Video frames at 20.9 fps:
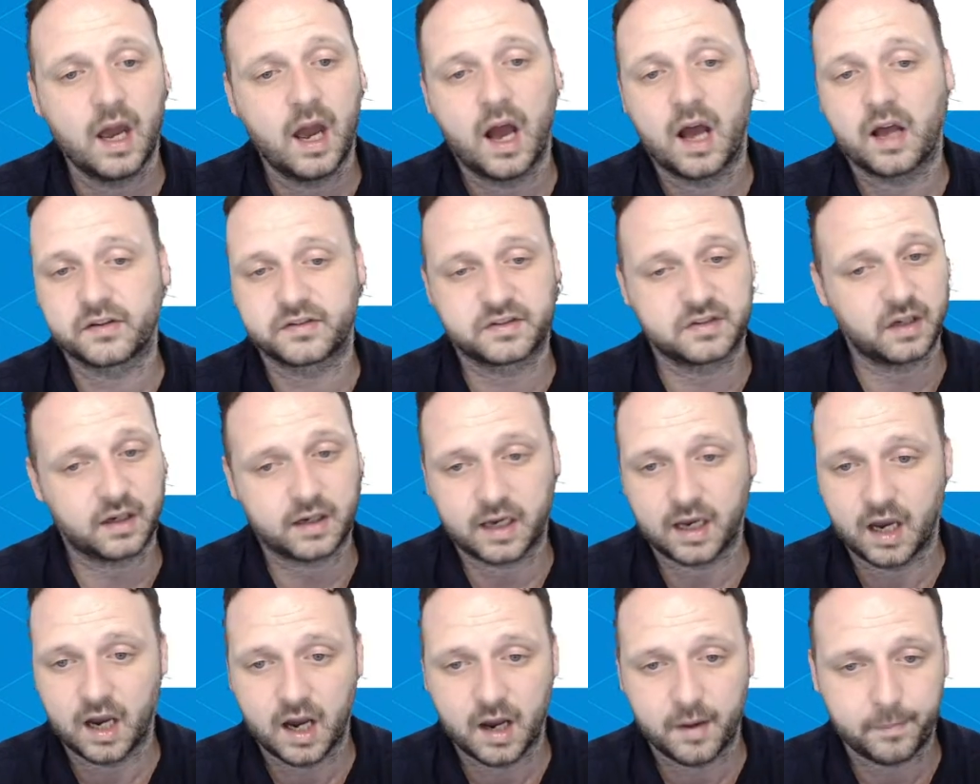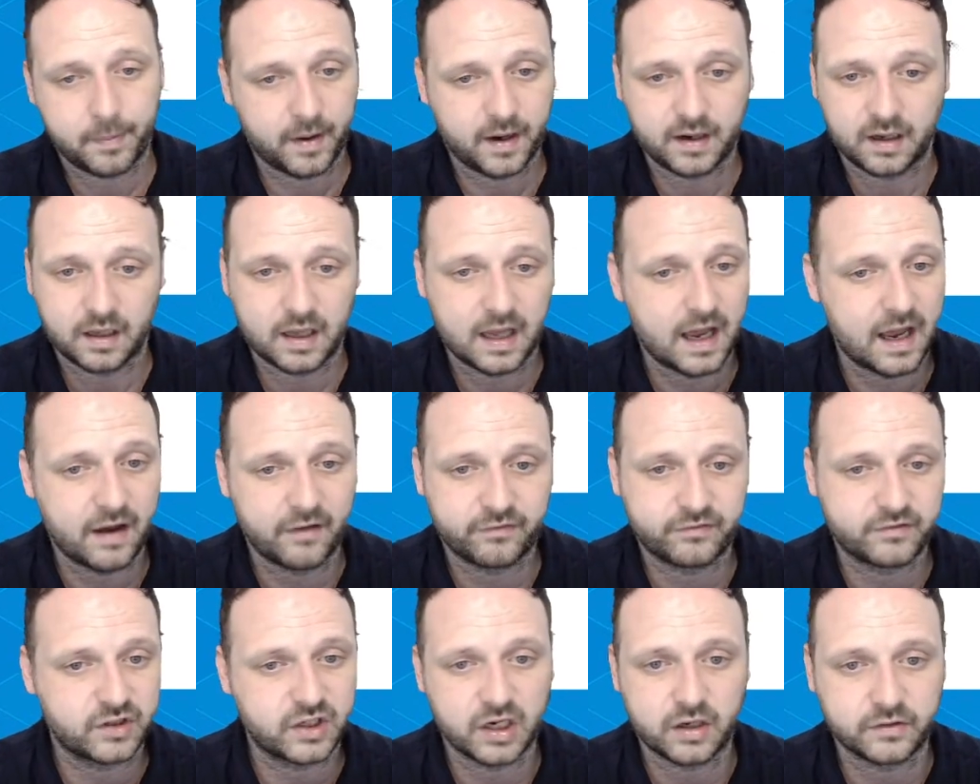I'll suck it up and I'll have
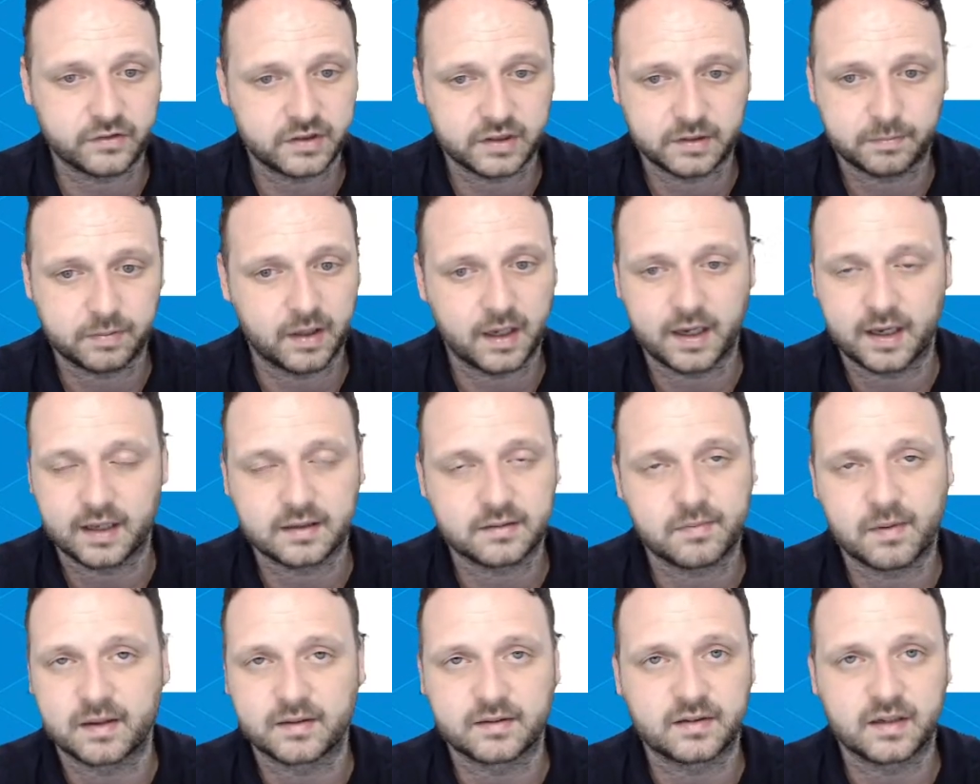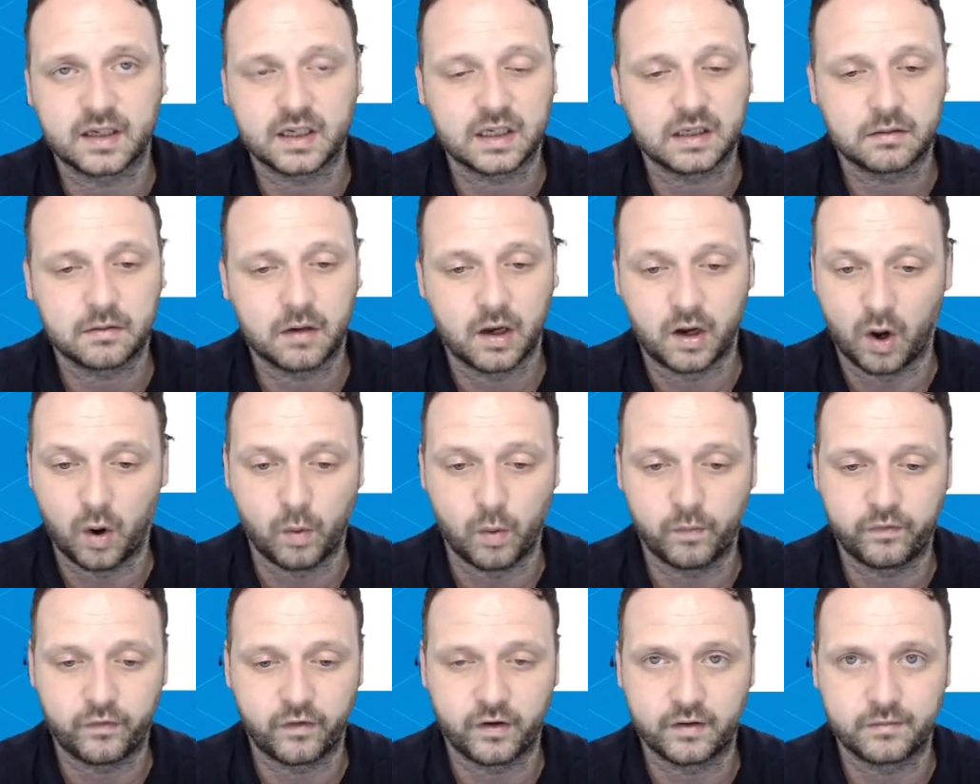Chelsea play against Man City and hope
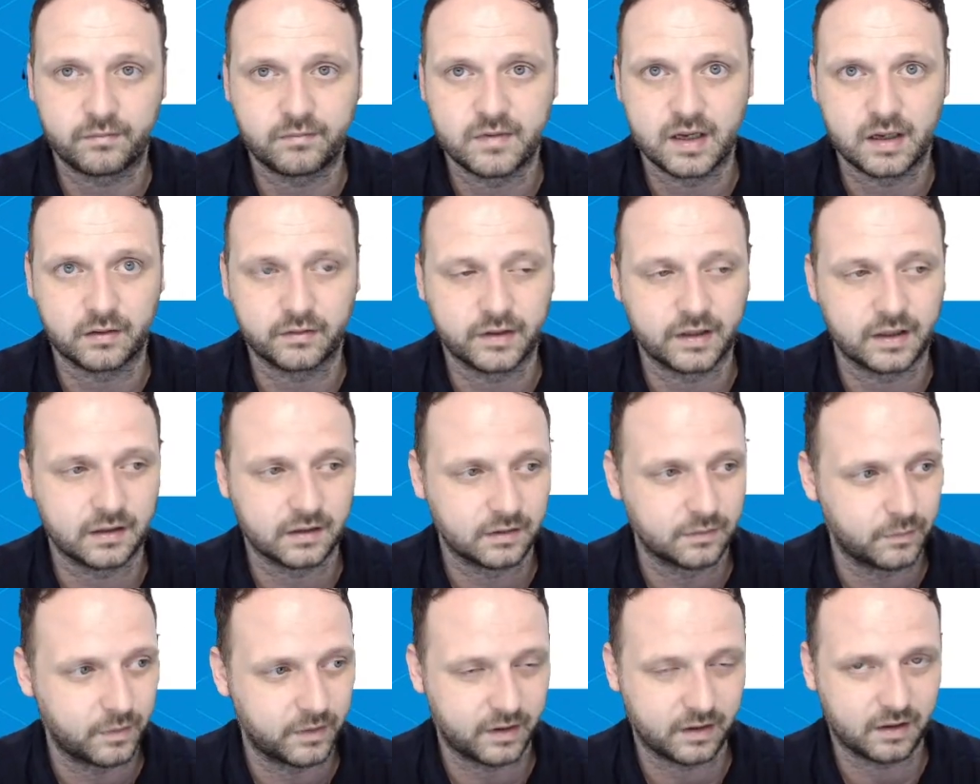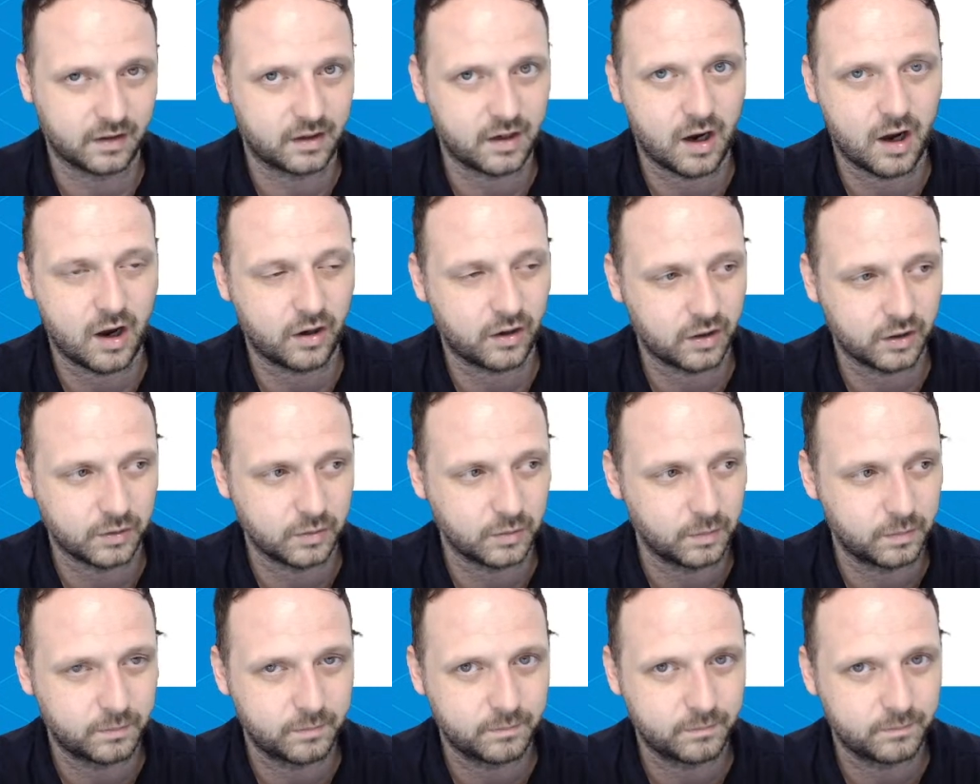for a 0-0 with a Lukaku
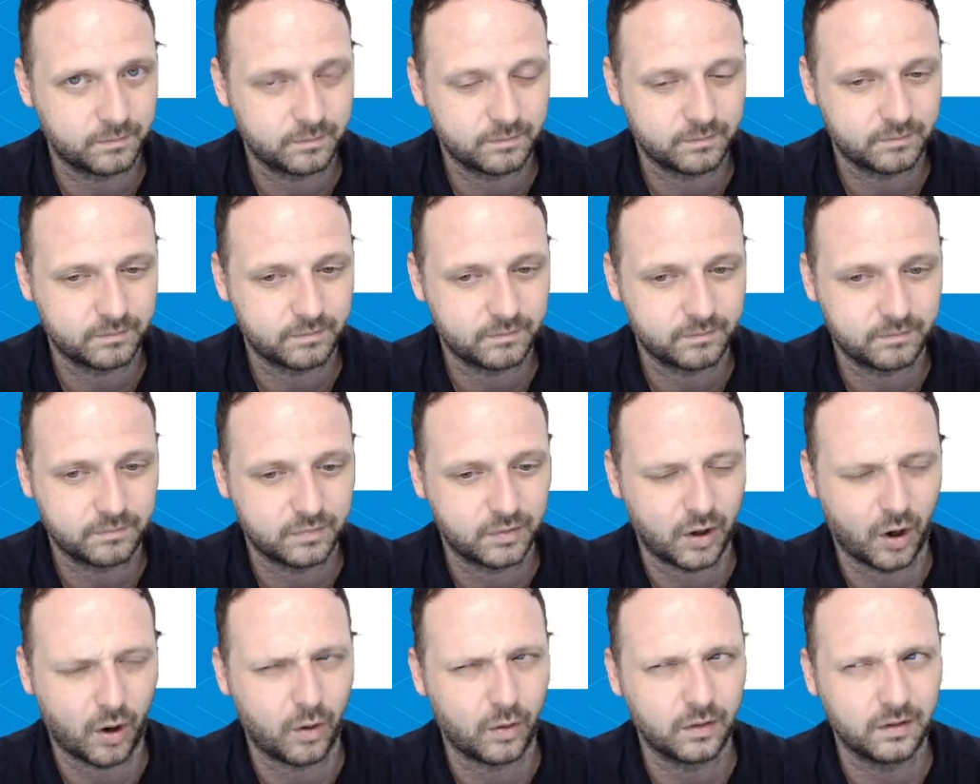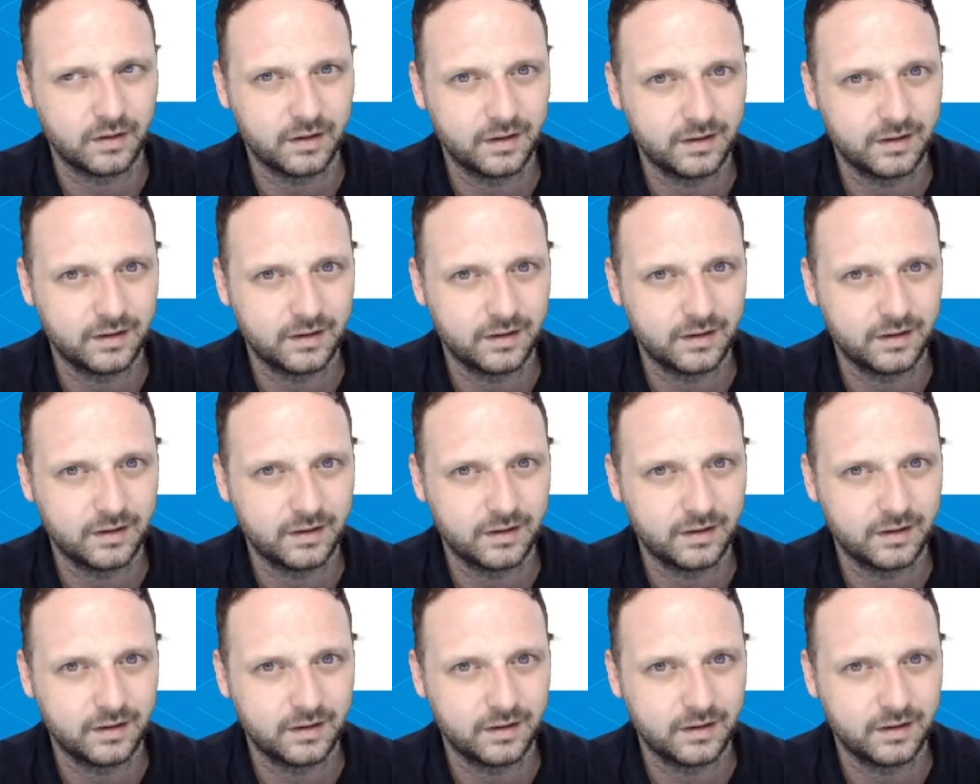goal